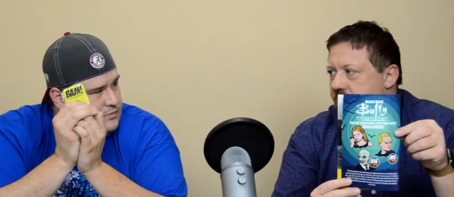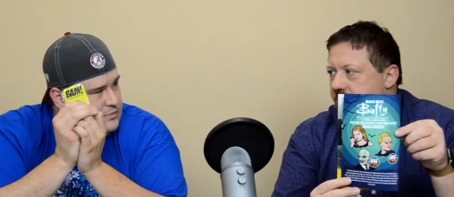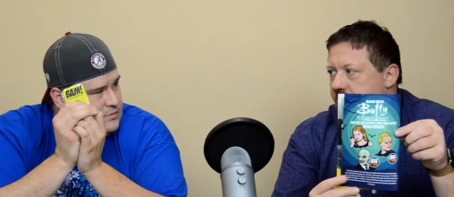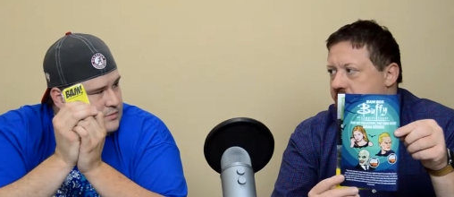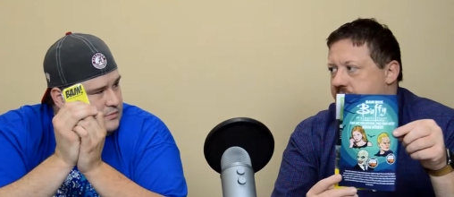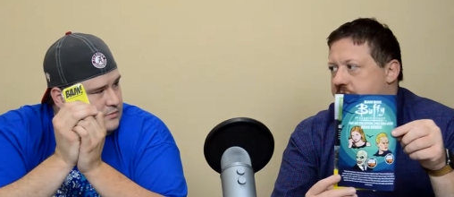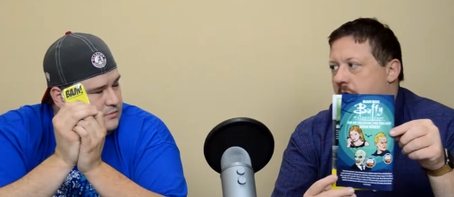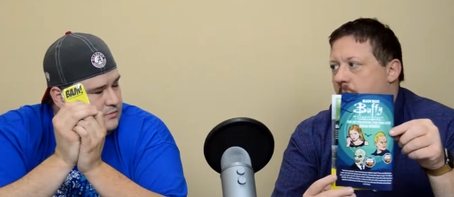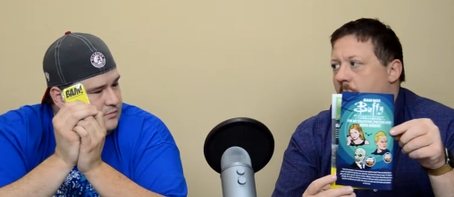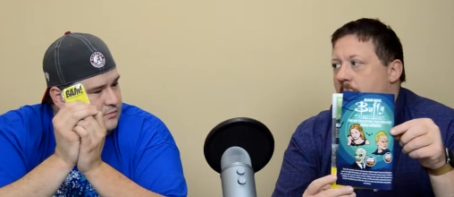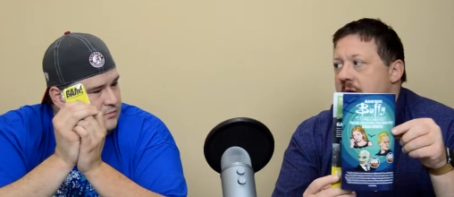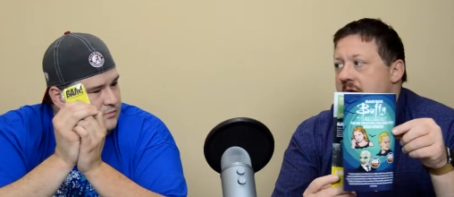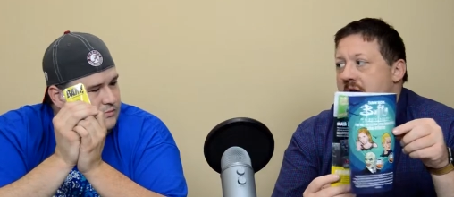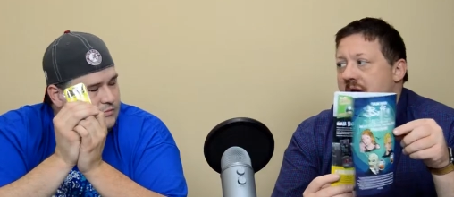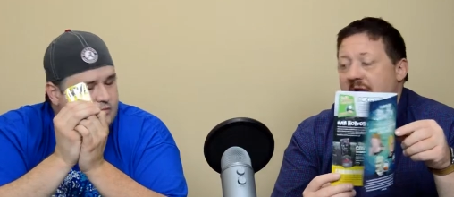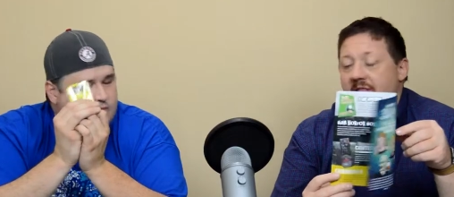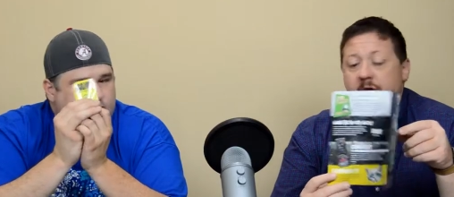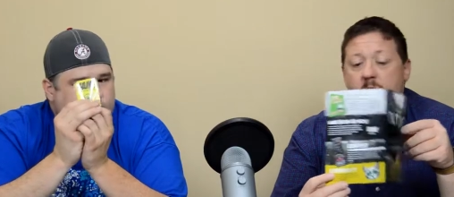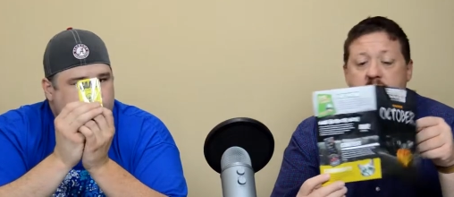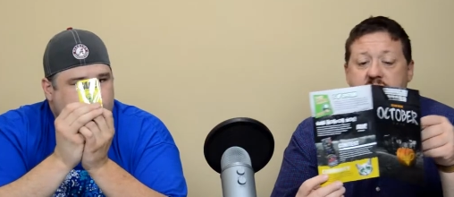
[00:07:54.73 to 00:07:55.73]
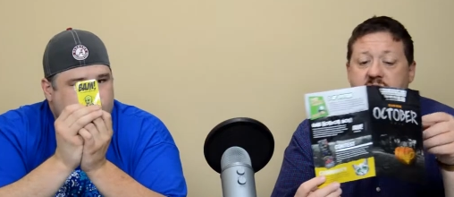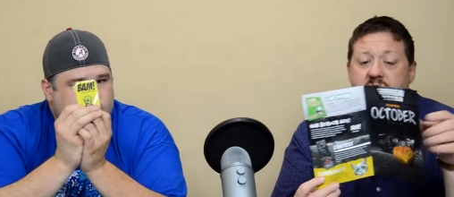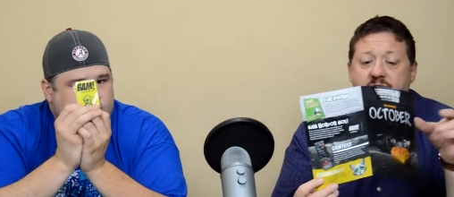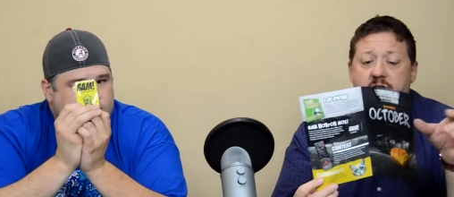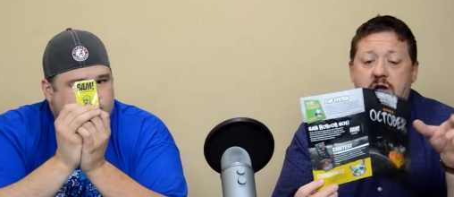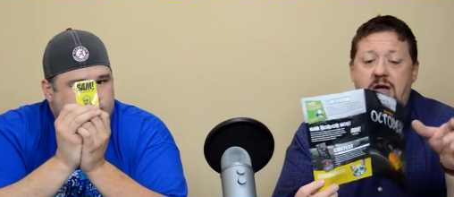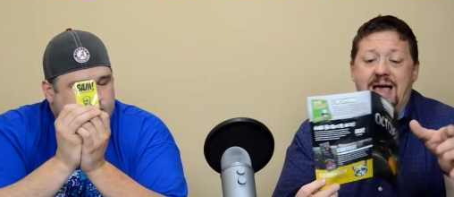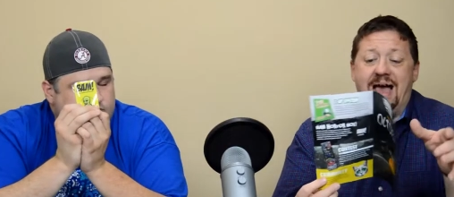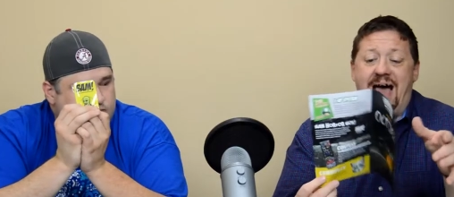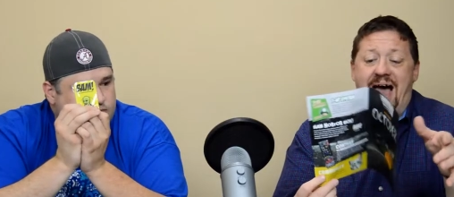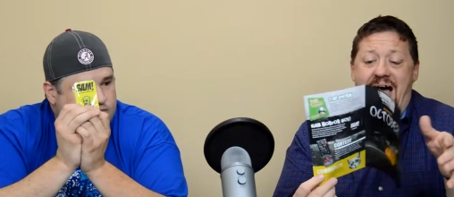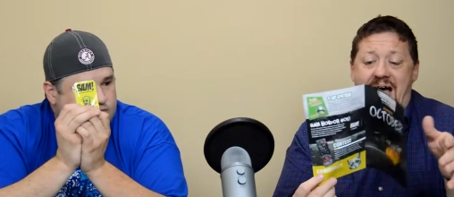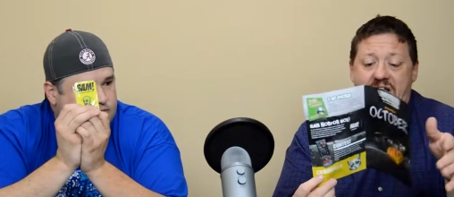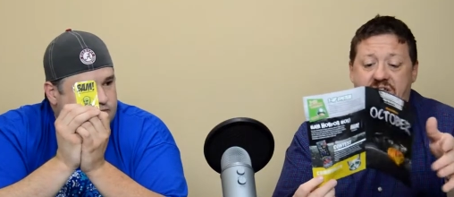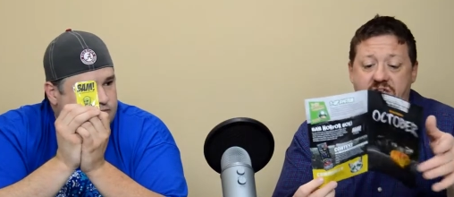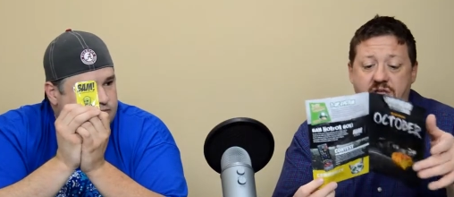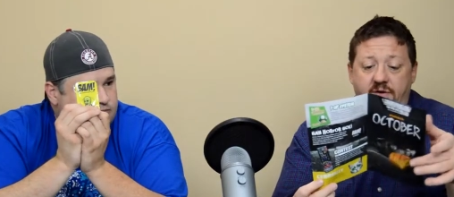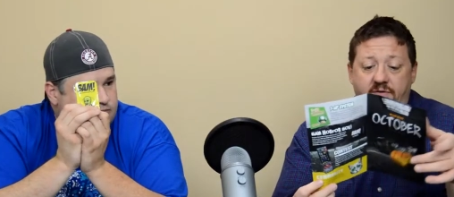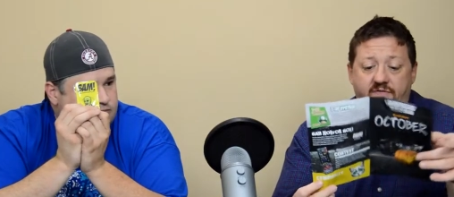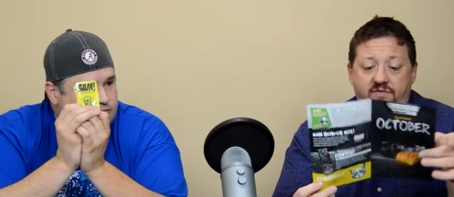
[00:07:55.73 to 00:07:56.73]
Speaker 1: And so, and there is a very
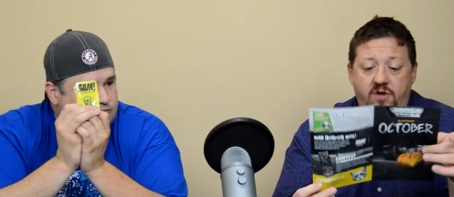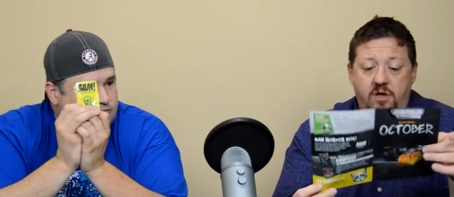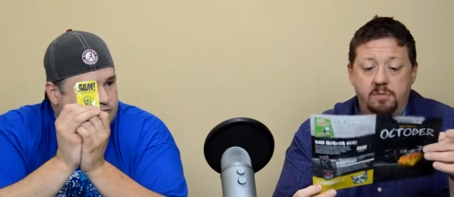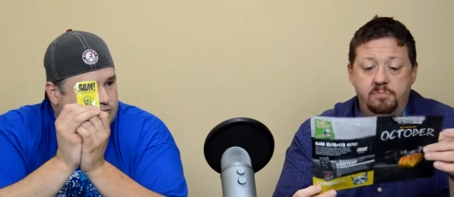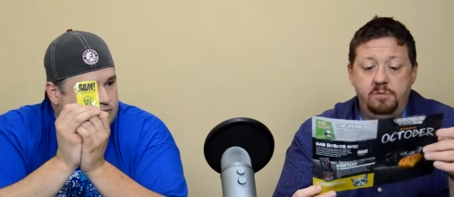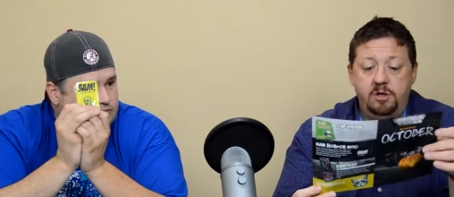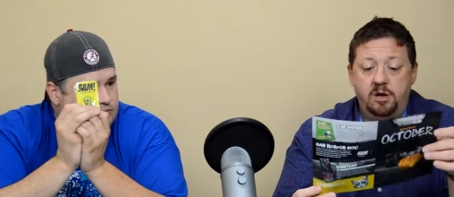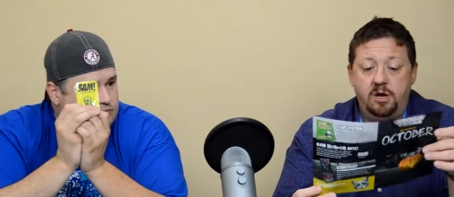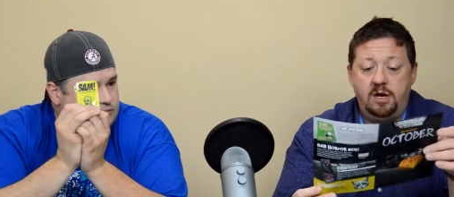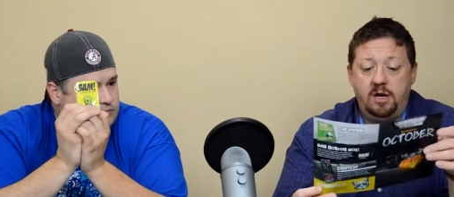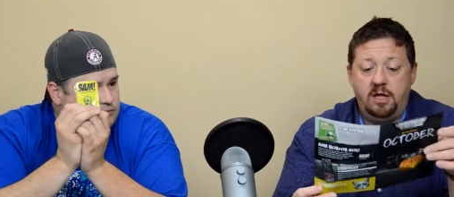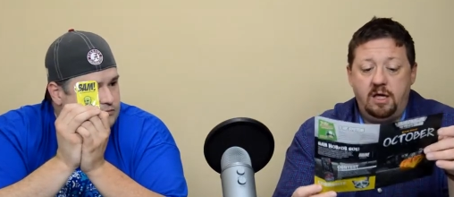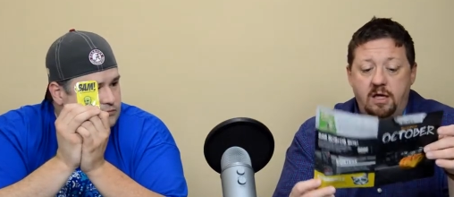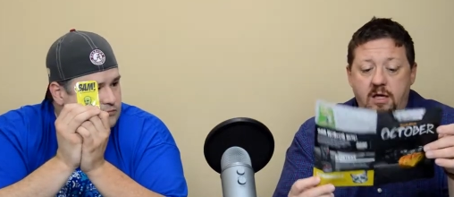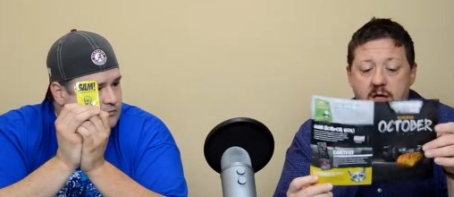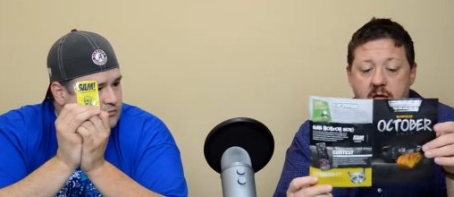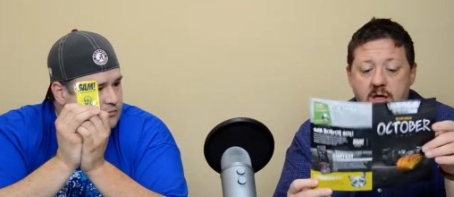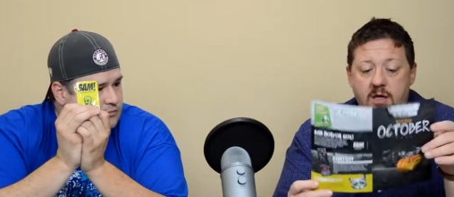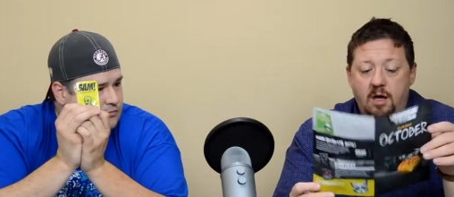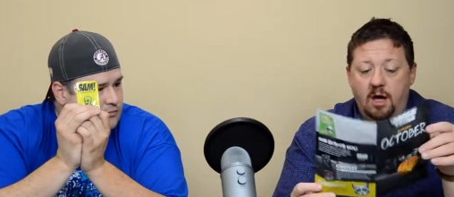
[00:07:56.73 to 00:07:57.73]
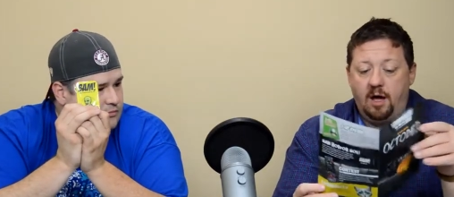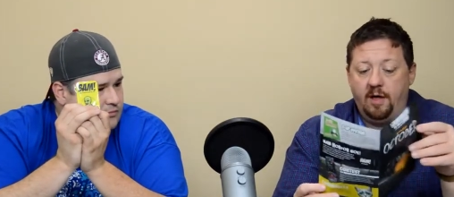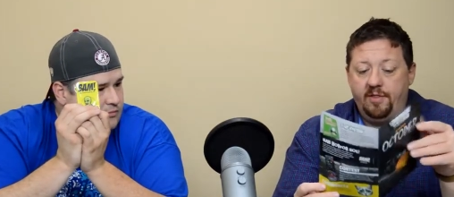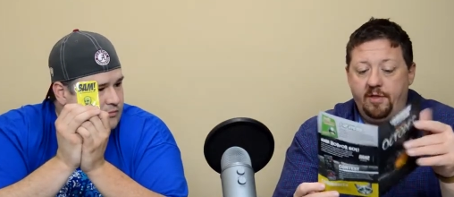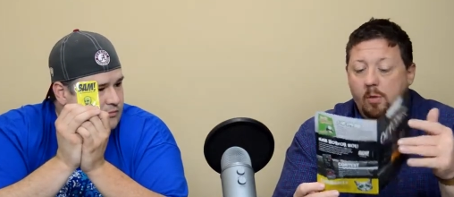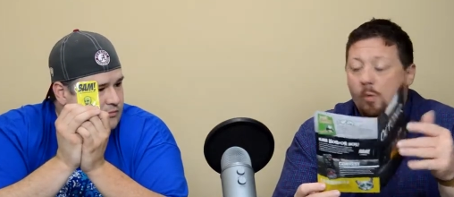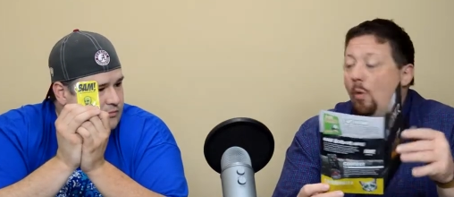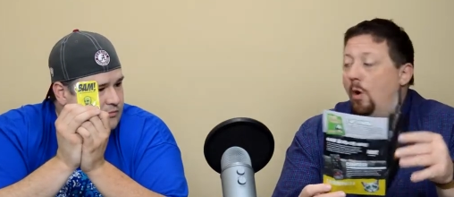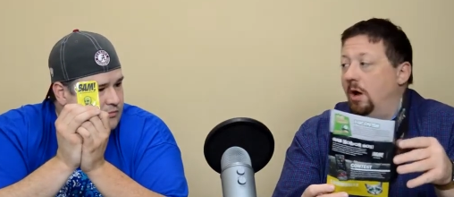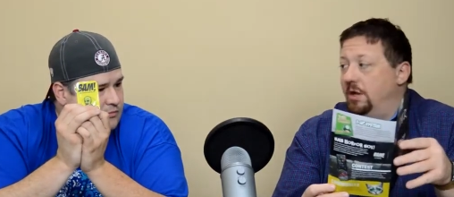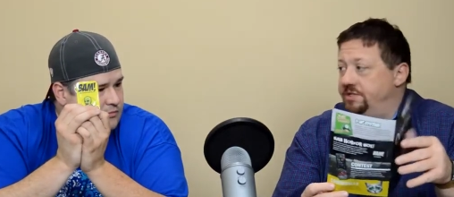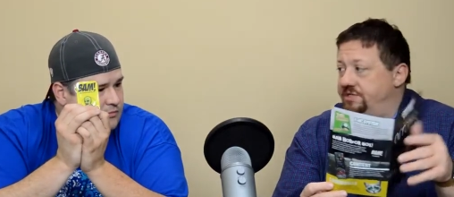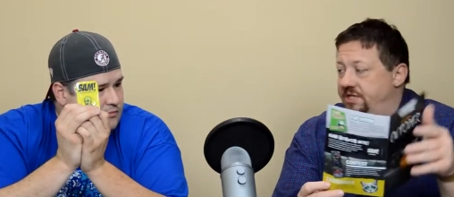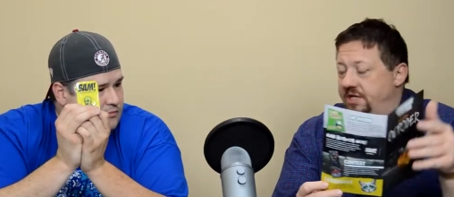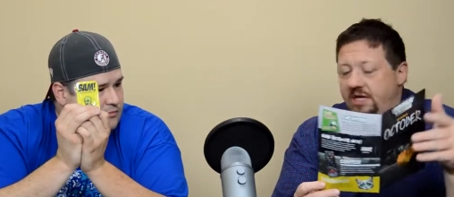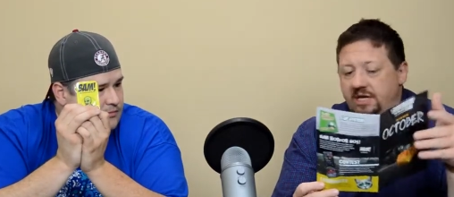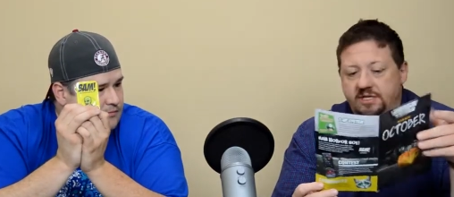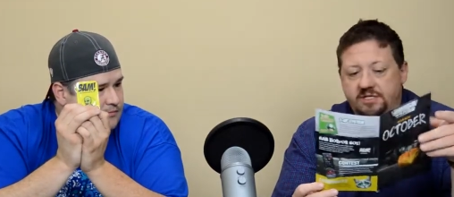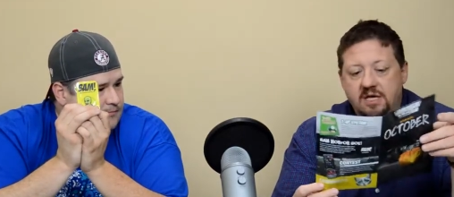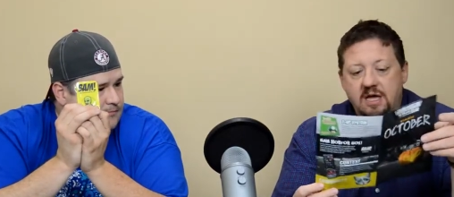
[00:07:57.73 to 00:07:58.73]
active community uh, that wants
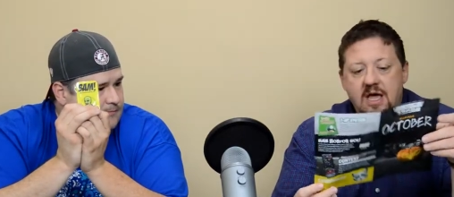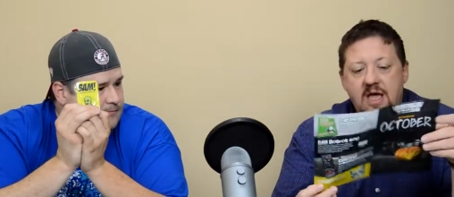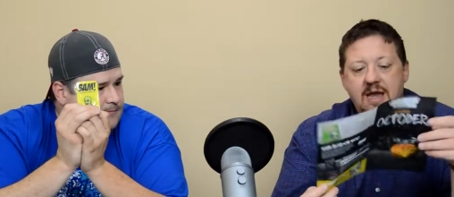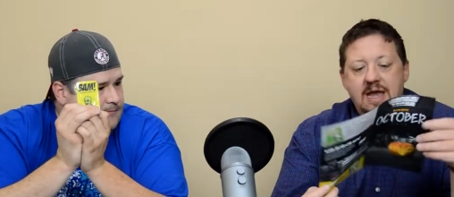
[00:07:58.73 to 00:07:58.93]
these. Mm-hmm.